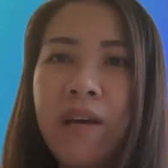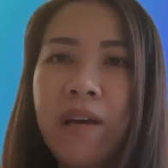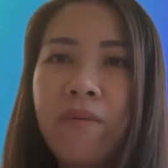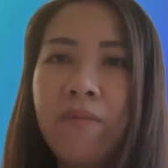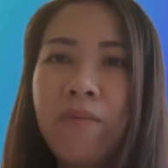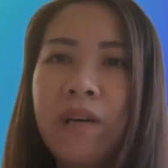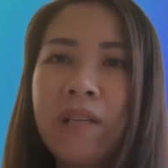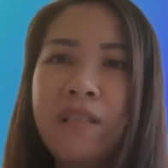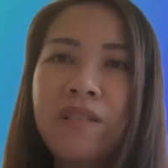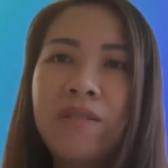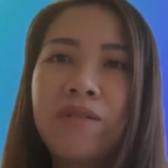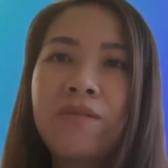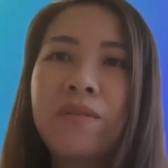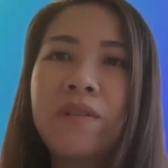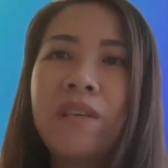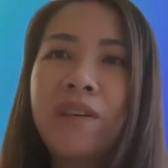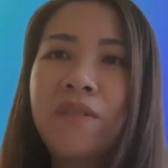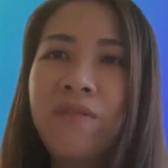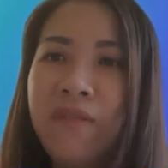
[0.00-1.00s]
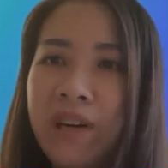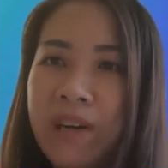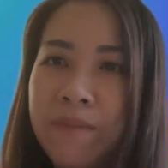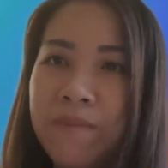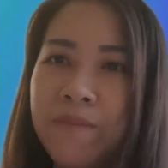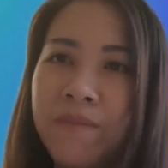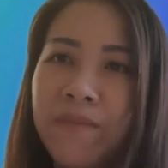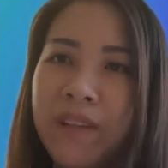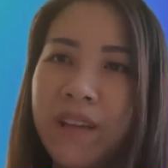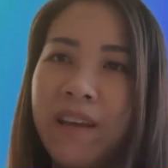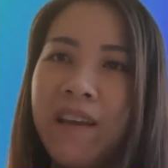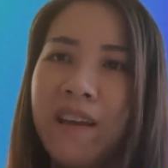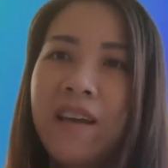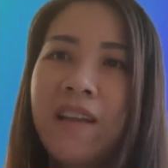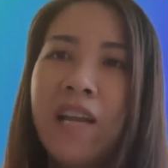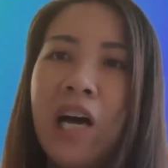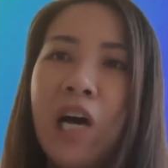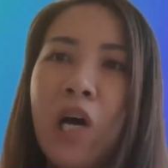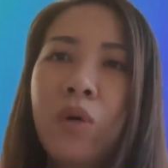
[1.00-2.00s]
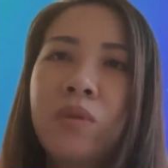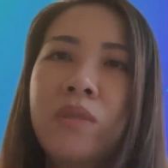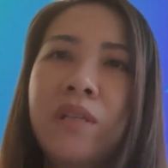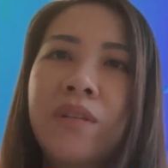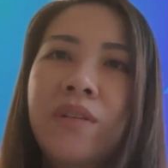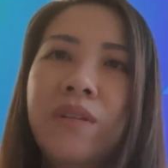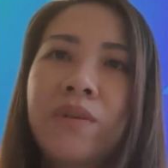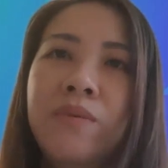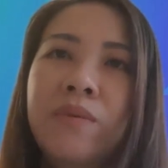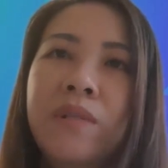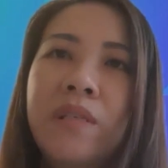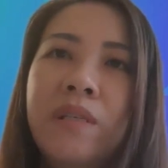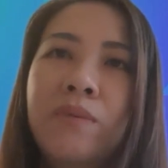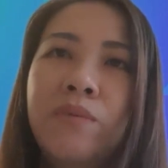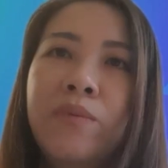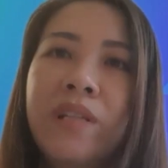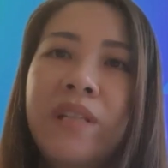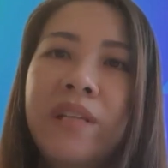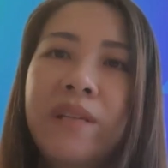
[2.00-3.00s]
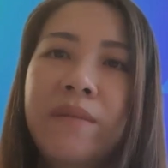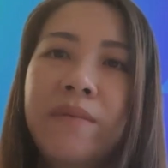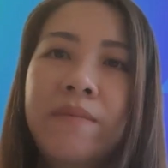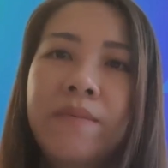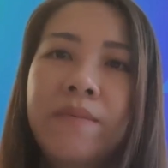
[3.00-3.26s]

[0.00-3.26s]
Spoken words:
and wanted to give up? And how did you deal with it?